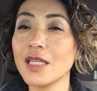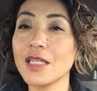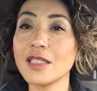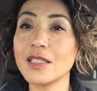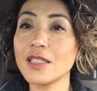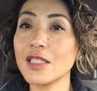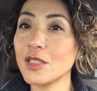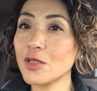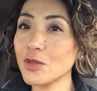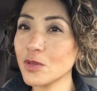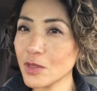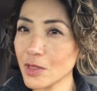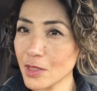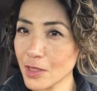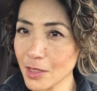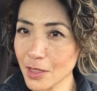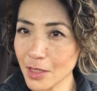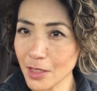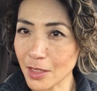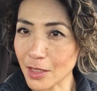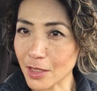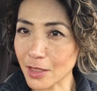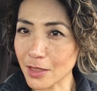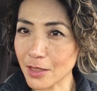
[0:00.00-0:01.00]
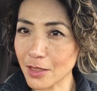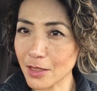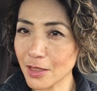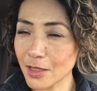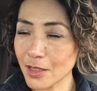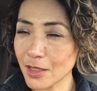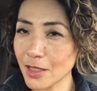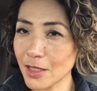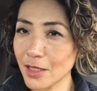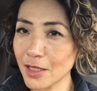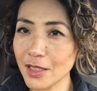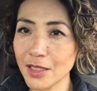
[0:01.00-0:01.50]
they don't see it.
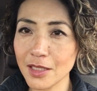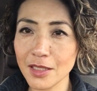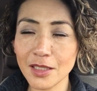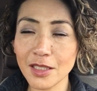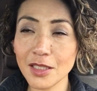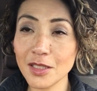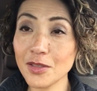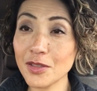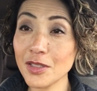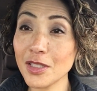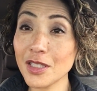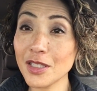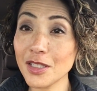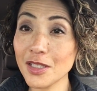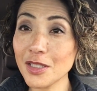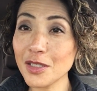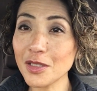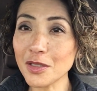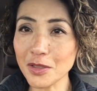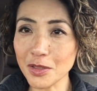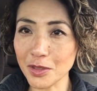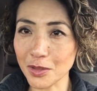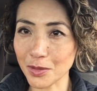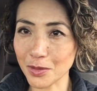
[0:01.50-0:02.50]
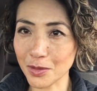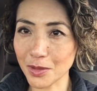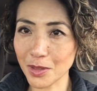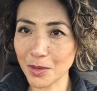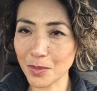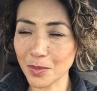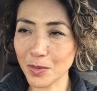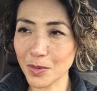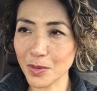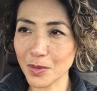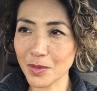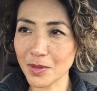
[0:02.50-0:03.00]
They don't hear you
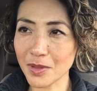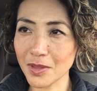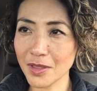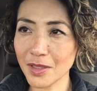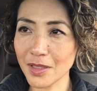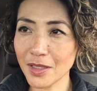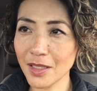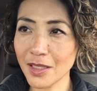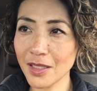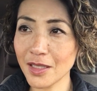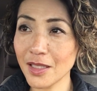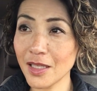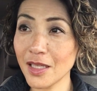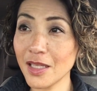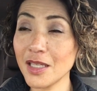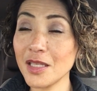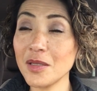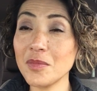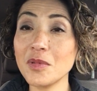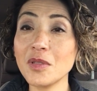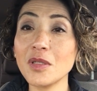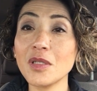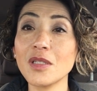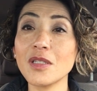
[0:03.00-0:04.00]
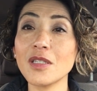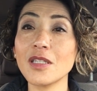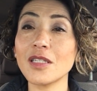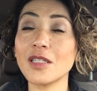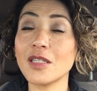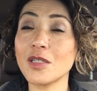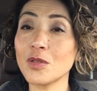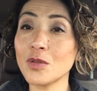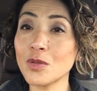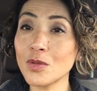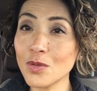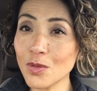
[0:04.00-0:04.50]
even, and they even get
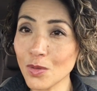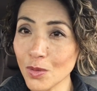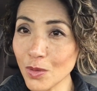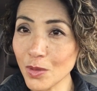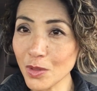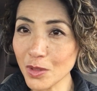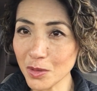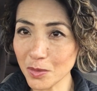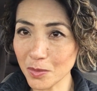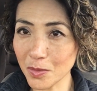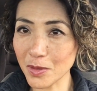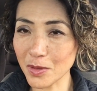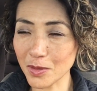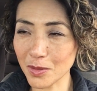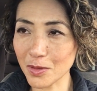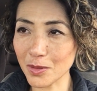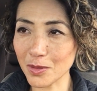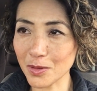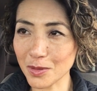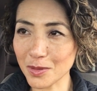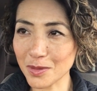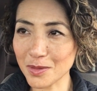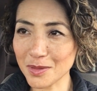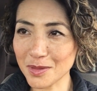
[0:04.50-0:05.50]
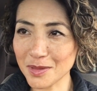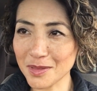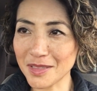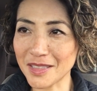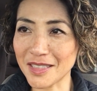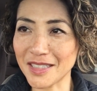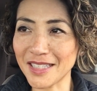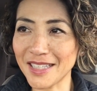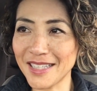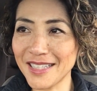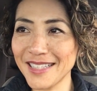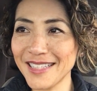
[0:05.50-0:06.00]
annoyed with you,
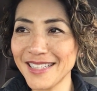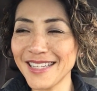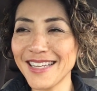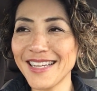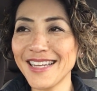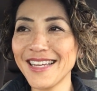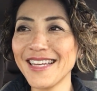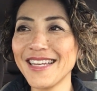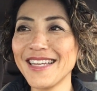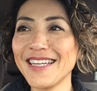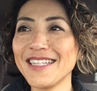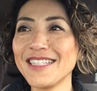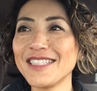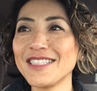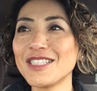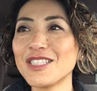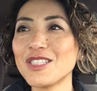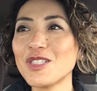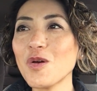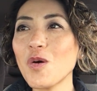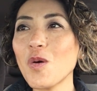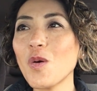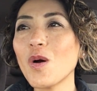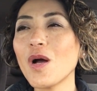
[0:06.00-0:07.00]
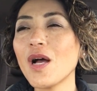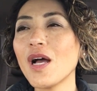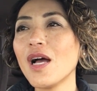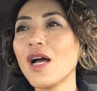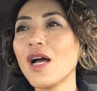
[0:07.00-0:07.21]
right? So